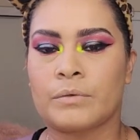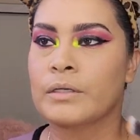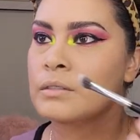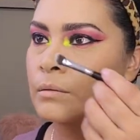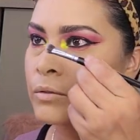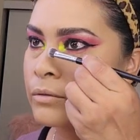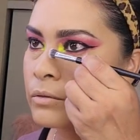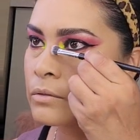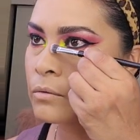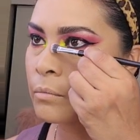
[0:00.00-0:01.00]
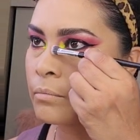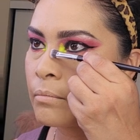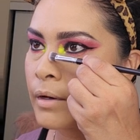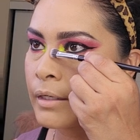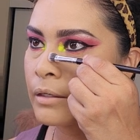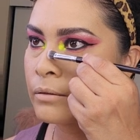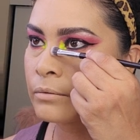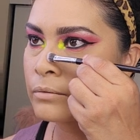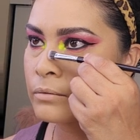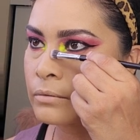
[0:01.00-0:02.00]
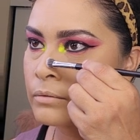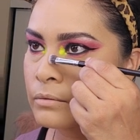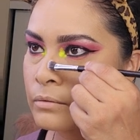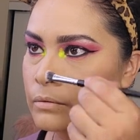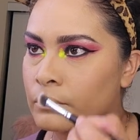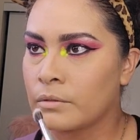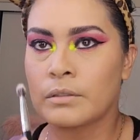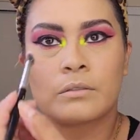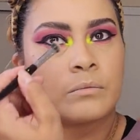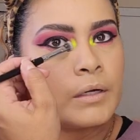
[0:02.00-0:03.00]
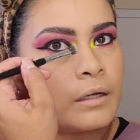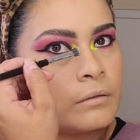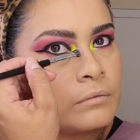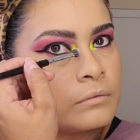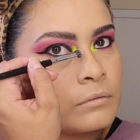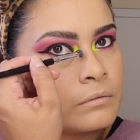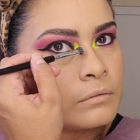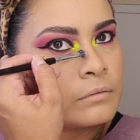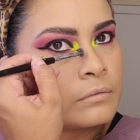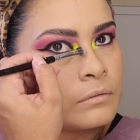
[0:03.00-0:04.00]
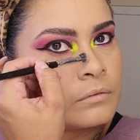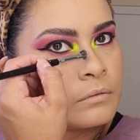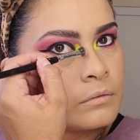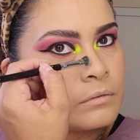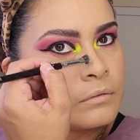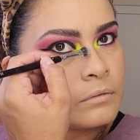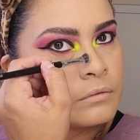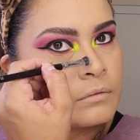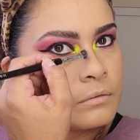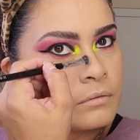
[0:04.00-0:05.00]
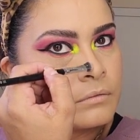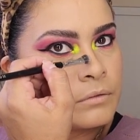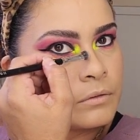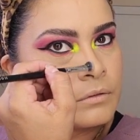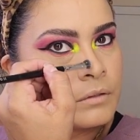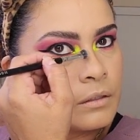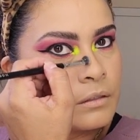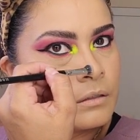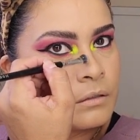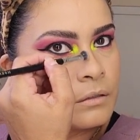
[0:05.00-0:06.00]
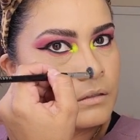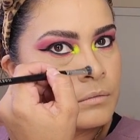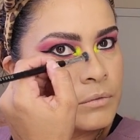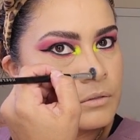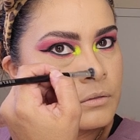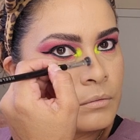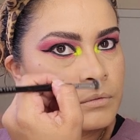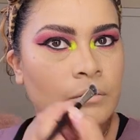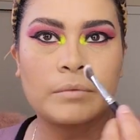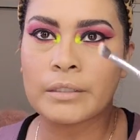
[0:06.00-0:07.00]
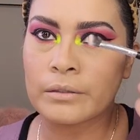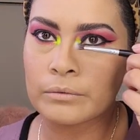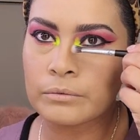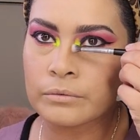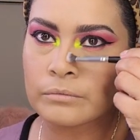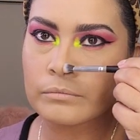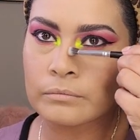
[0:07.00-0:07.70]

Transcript: because I'm going to sculpt my nose as well. You see, I'm sculpting my nose,